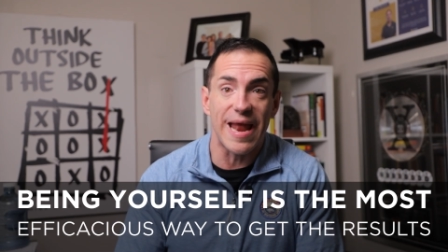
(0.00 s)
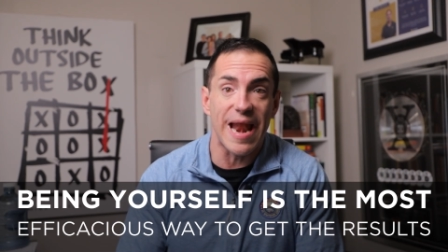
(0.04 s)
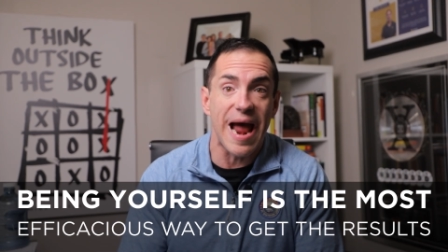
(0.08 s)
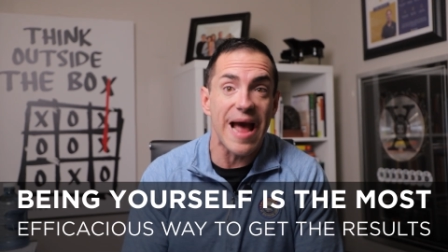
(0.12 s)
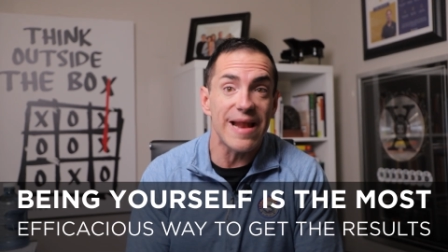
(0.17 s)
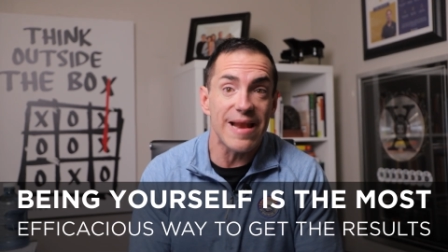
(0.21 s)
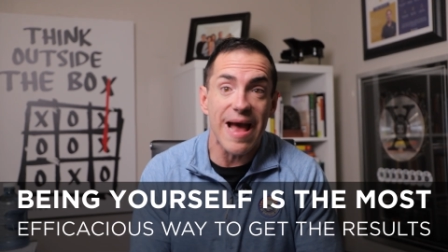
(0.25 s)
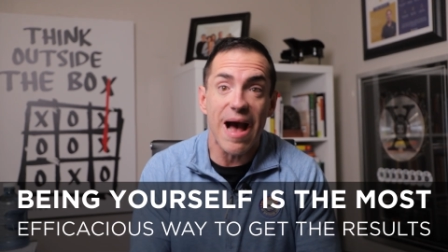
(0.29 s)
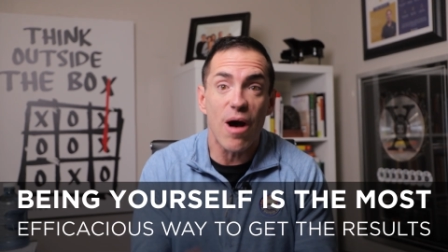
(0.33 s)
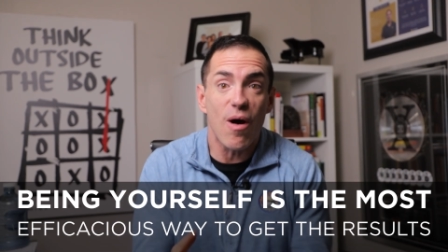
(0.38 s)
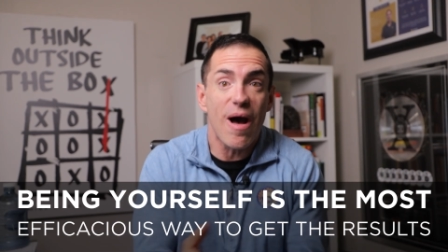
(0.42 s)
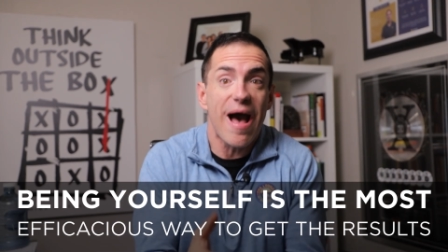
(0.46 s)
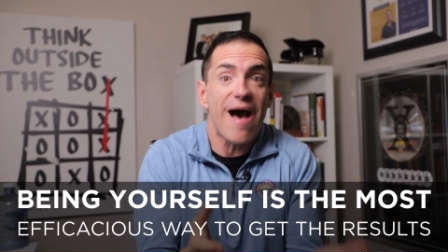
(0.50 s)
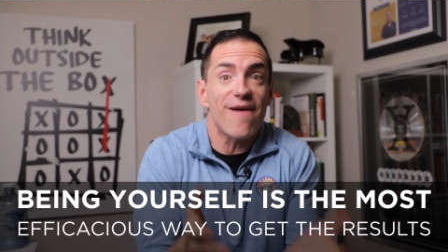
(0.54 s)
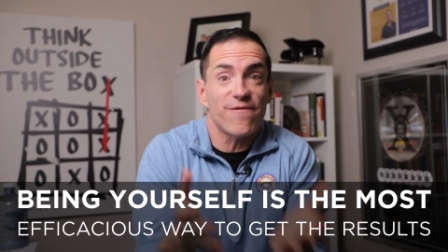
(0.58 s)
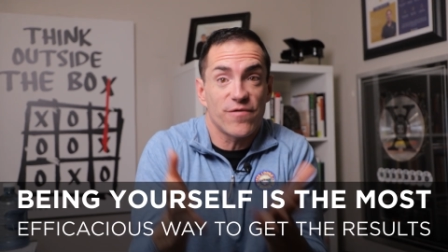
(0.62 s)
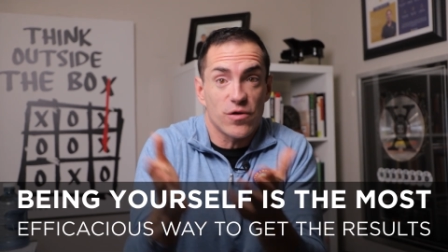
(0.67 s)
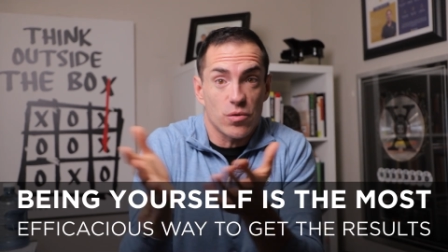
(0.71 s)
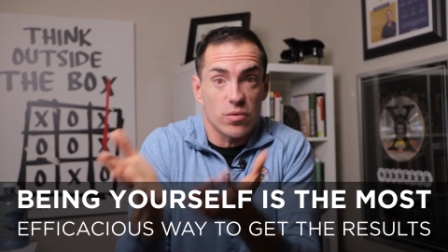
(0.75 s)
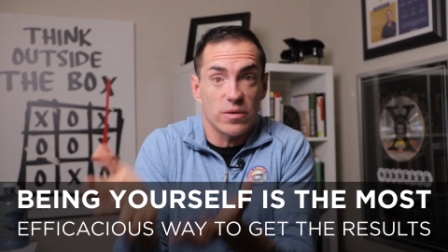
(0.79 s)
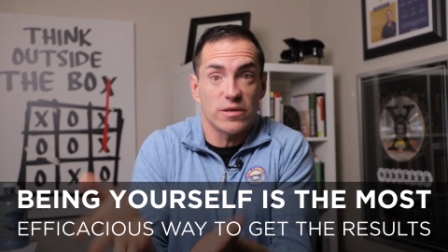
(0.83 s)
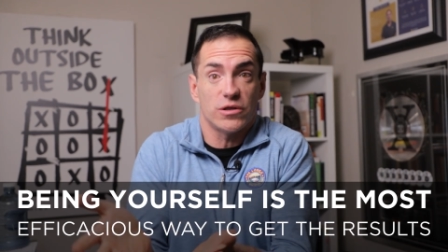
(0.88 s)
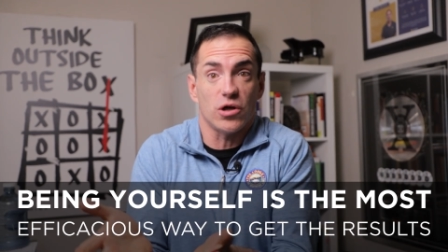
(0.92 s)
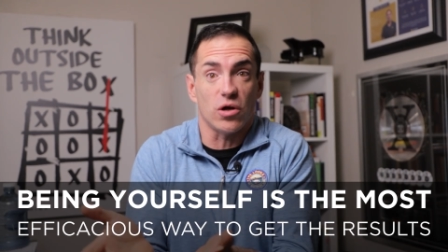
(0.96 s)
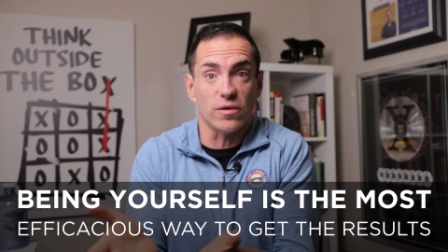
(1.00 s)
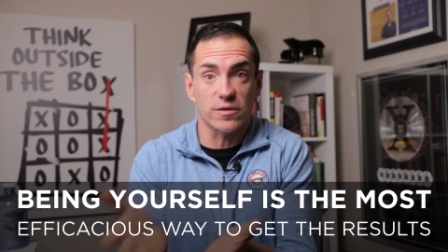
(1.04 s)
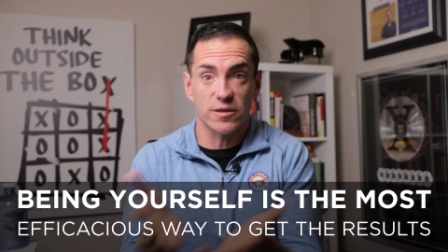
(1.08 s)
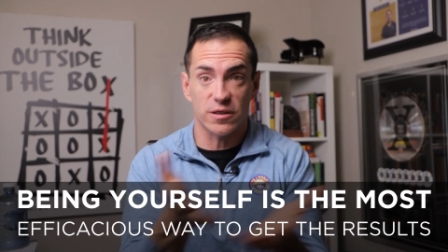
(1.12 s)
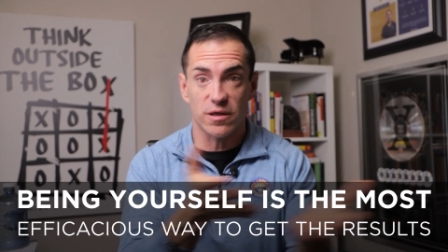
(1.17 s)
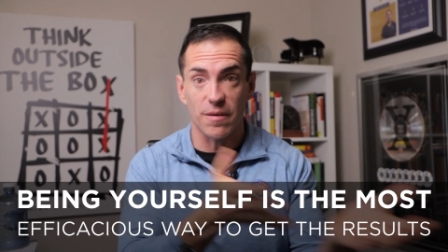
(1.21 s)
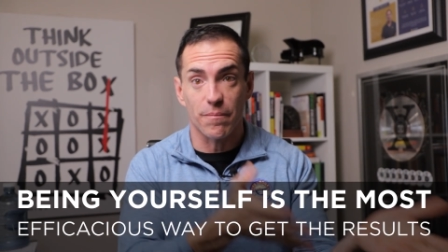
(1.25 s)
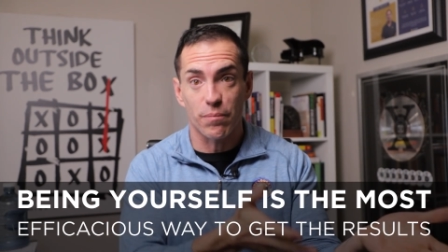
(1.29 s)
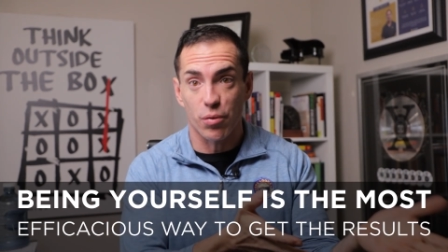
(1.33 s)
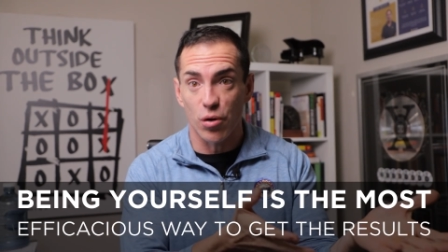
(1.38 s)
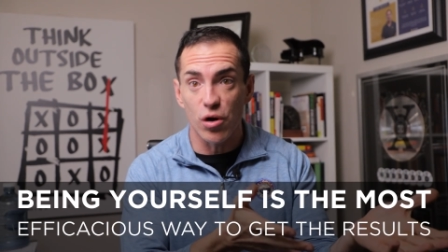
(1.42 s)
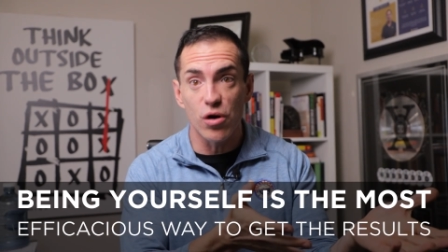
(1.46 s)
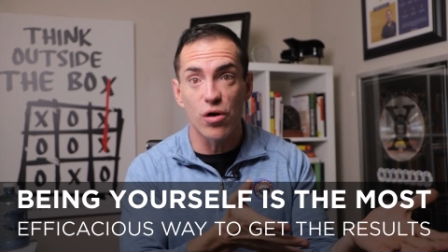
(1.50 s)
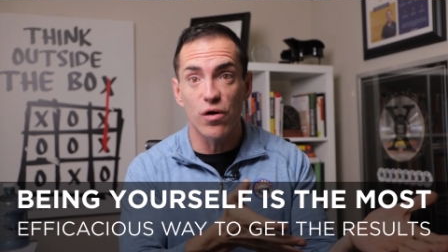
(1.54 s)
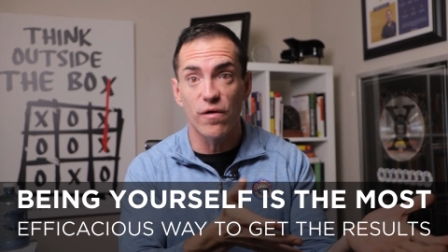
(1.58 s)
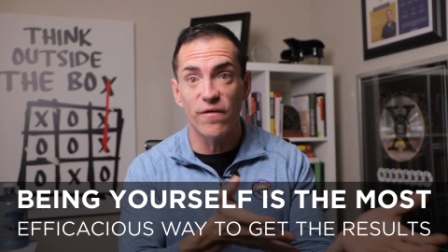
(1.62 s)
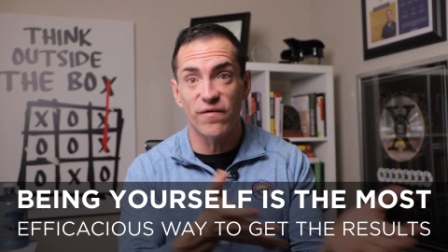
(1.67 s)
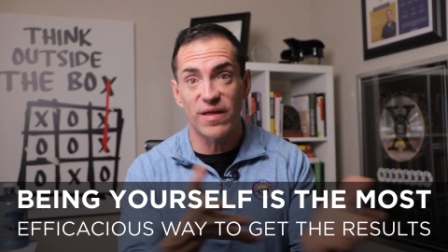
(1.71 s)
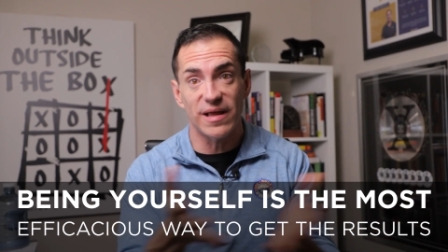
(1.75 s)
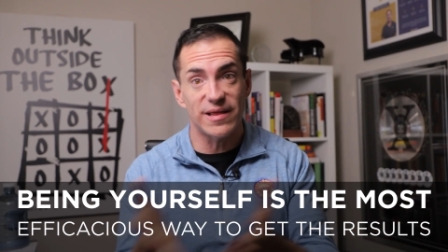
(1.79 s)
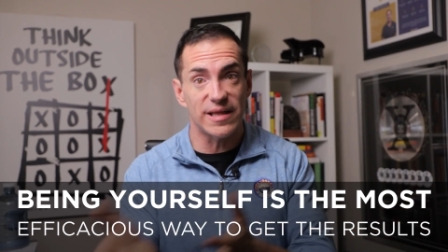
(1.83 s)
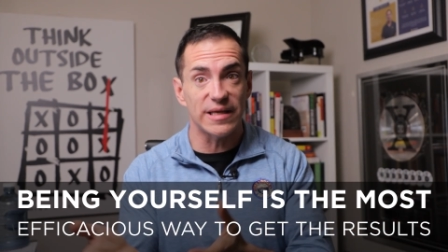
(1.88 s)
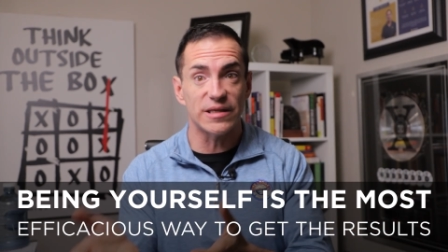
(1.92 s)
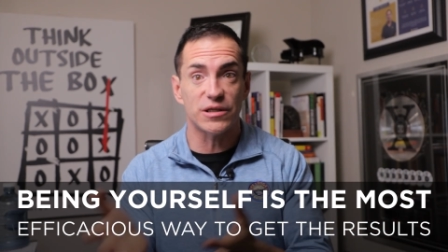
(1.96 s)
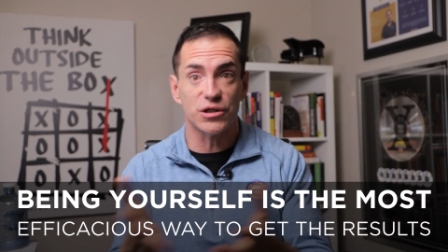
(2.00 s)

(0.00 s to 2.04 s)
And I now have the results to prove that